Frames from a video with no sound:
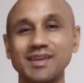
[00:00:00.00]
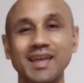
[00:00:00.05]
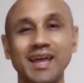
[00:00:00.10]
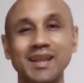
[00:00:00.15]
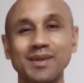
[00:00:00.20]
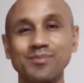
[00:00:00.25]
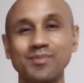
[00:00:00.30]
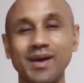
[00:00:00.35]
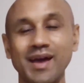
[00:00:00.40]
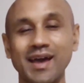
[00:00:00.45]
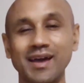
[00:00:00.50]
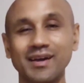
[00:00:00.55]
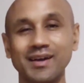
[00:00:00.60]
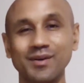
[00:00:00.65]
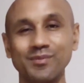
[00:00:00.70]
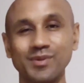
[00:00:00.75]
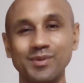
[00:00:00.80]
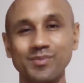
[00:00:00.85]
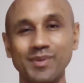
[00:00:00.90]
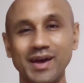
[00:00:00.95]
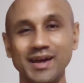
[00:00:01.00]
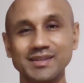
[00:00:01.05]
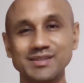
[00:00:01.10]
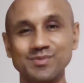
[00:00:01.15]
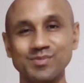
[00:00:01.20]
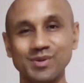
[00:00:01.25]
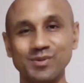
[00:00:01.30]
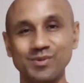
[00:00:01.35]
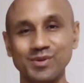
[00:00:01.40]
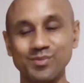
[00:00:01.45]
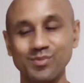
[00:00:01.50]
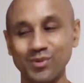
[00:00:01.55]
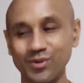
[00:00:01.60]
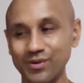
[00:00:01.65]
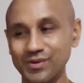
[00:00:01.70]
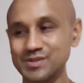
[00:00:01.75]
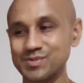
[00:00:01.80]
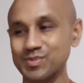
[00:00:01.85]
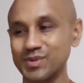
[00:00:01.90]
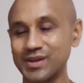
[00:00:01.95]
coming back to be
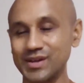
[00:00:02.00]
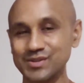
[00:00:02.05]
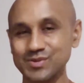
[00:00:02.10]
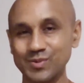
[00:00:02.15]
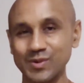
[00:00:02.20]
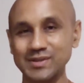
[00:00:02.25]
reborn is because